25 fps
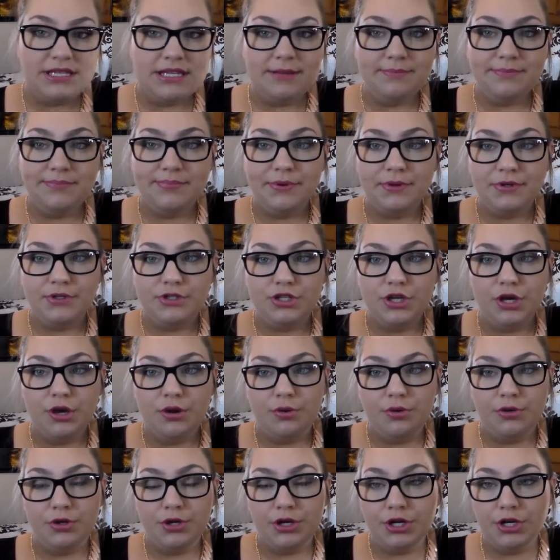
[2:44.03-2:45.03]
deep
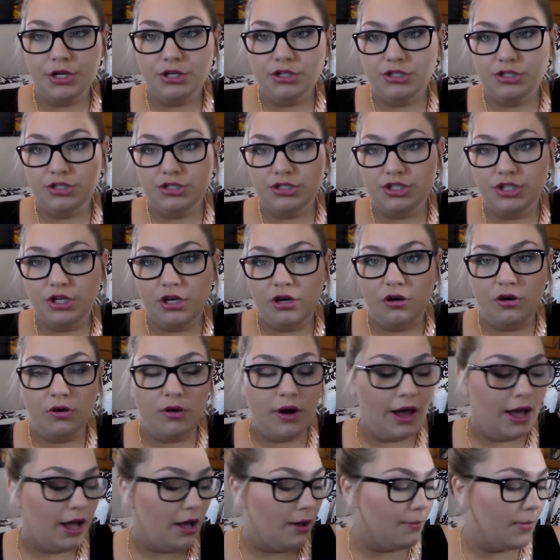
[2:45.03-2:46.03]
toner,
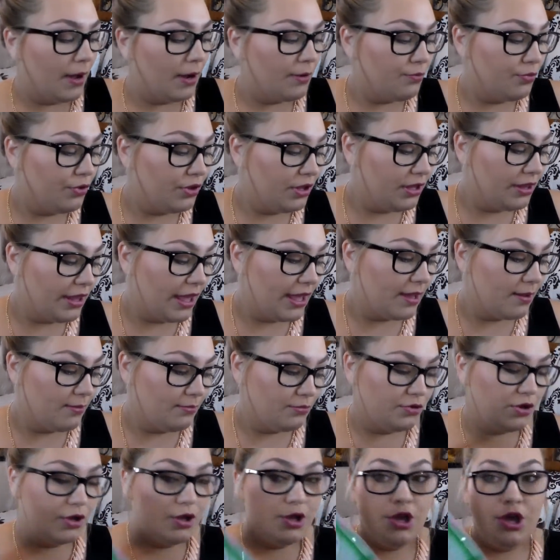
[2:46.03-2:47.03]
so I really like
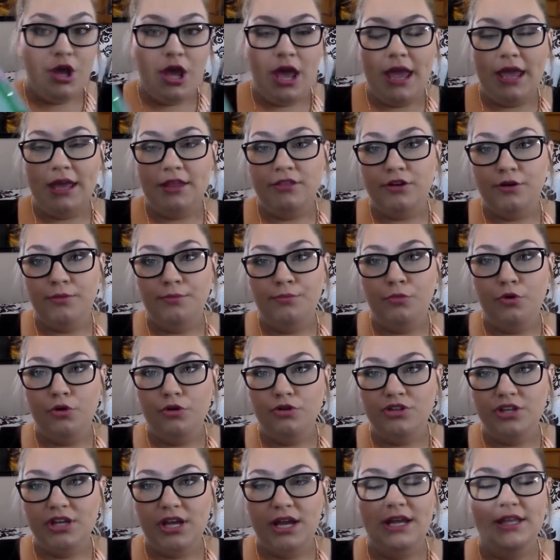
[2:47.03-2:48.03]
them, and they're
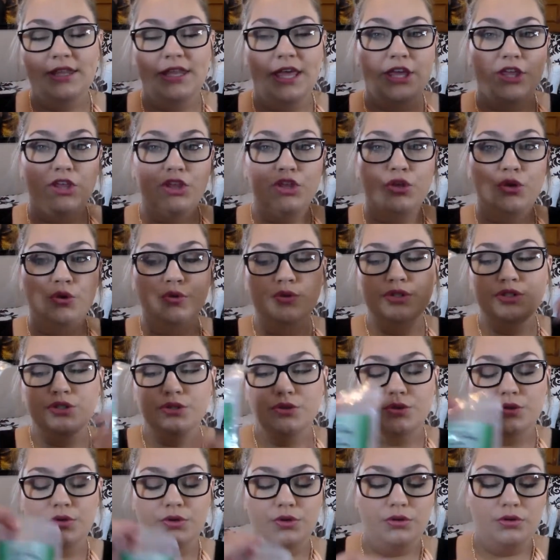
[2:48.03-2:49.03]
multi-use.
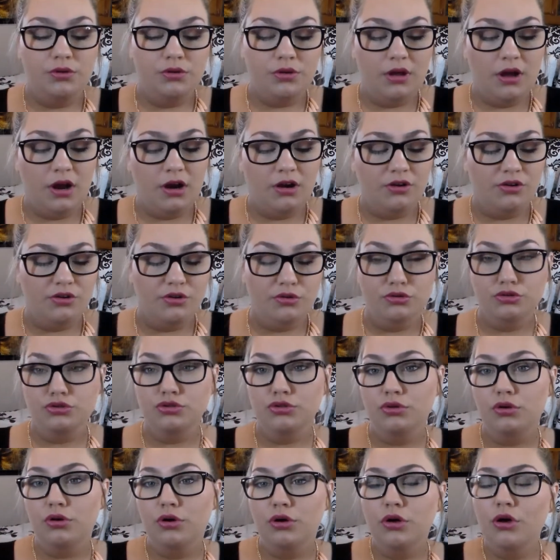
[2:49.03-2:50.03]
They're
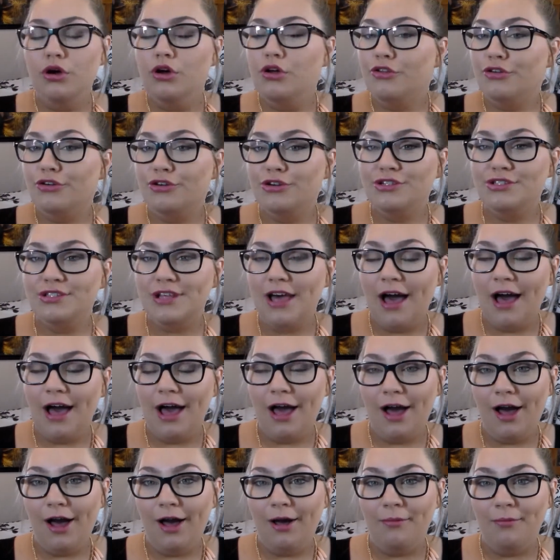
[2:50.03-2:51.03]
just
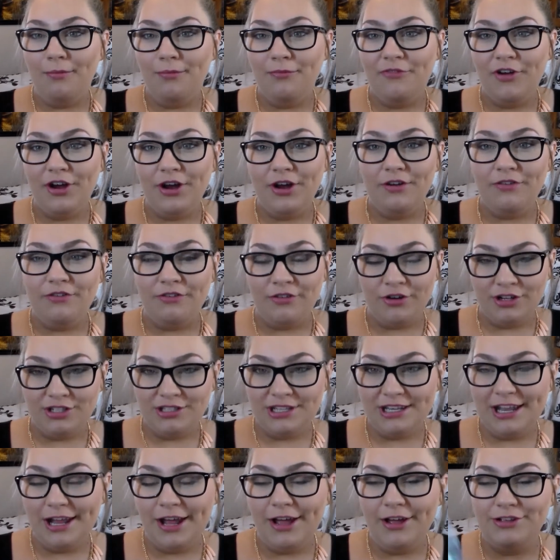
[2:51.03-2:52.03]
very
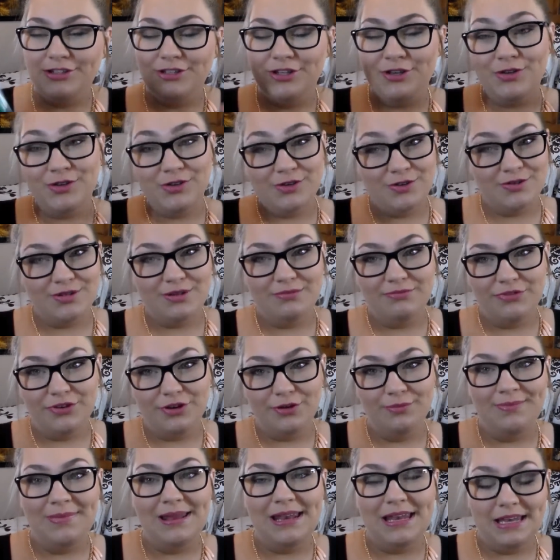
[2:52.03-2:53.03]
versatile, so you can use them
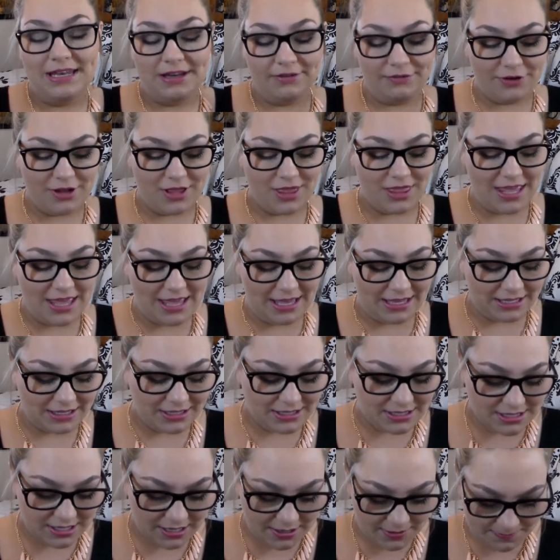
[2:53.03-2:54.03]
for many different
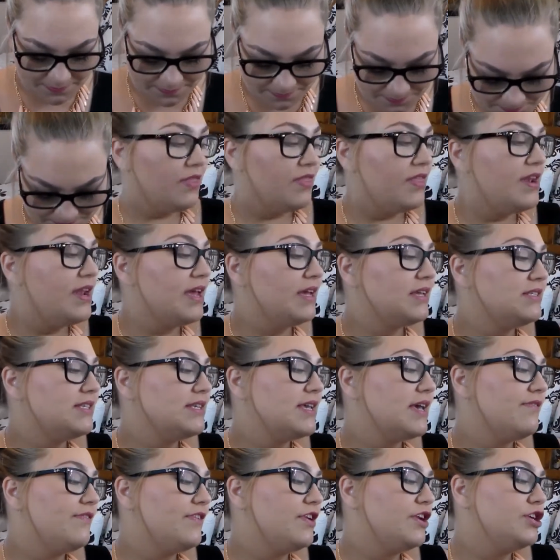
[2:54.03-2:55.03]
things. The next
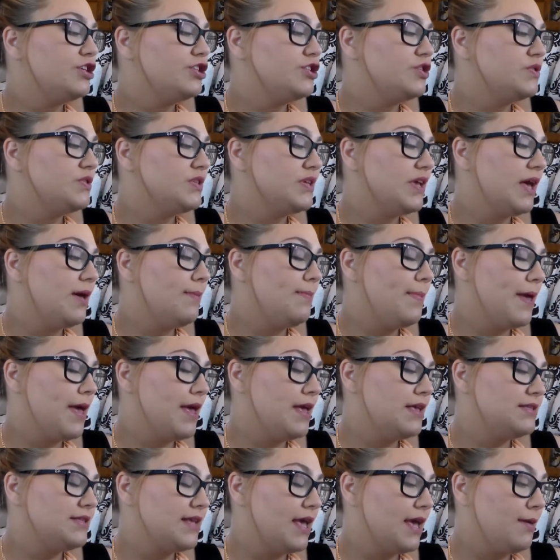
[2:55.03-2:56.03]
thing I finished using up
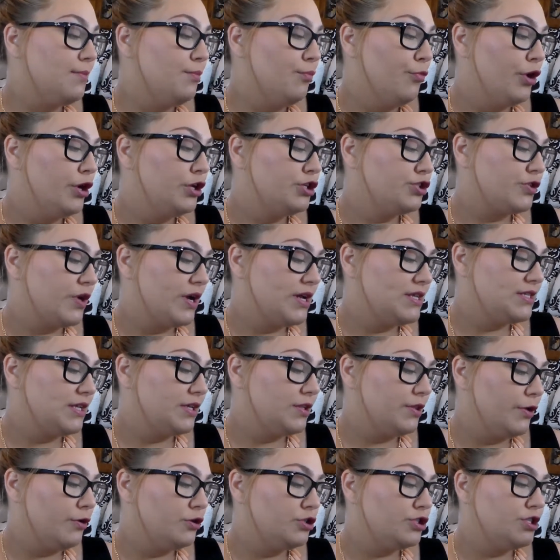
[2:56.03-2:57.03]
is a
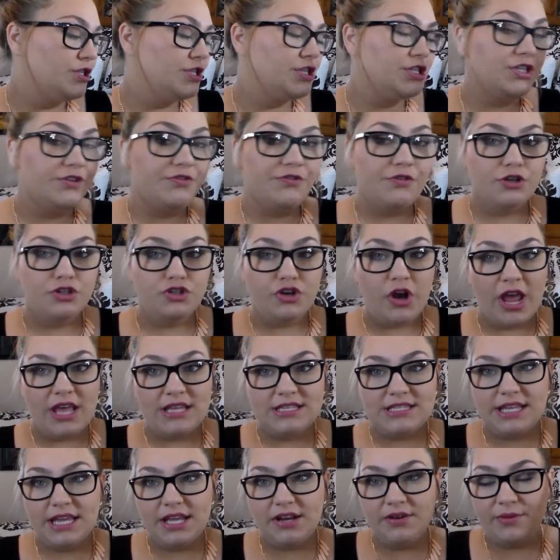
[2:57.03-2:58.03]
moisturizing lotion. This is for dry
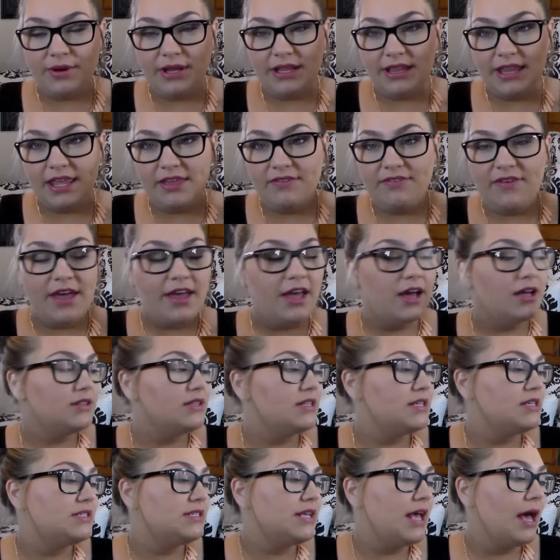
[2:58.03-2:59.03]
skin relief. I got
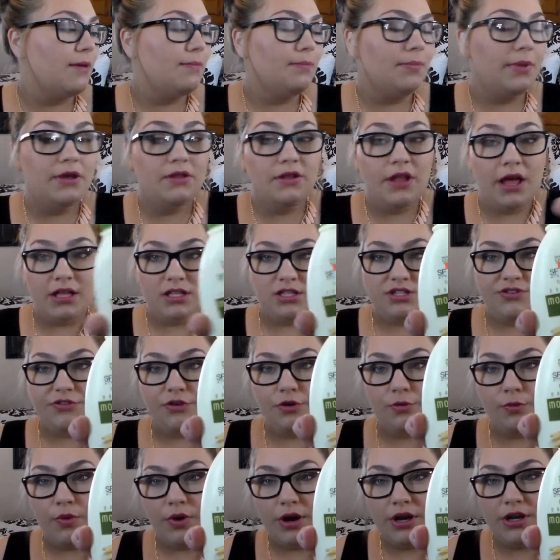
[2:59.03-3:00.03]
this at Big Lots
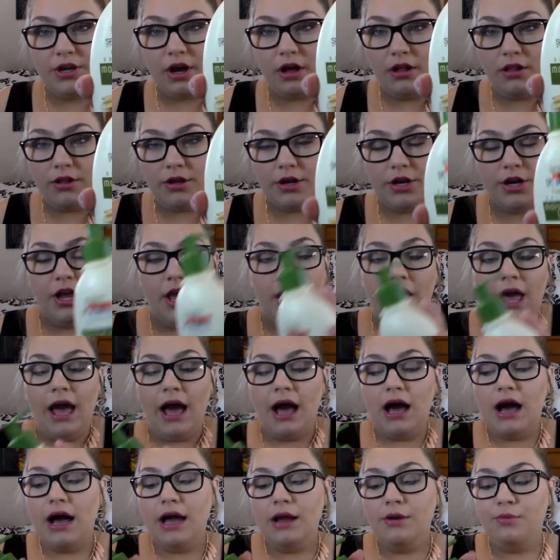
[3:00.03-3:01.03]
for $1.
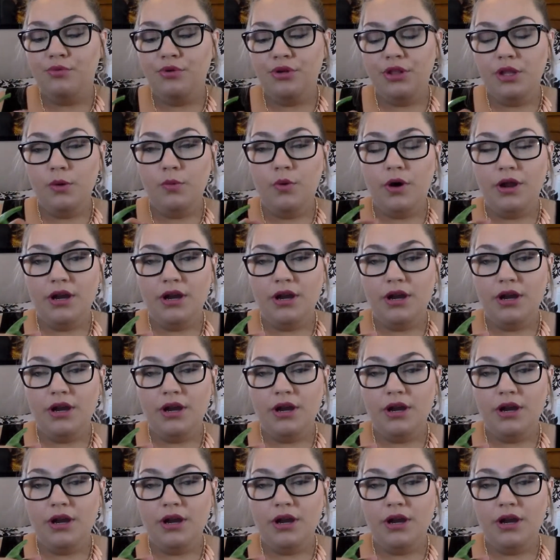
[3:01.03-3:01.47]
I really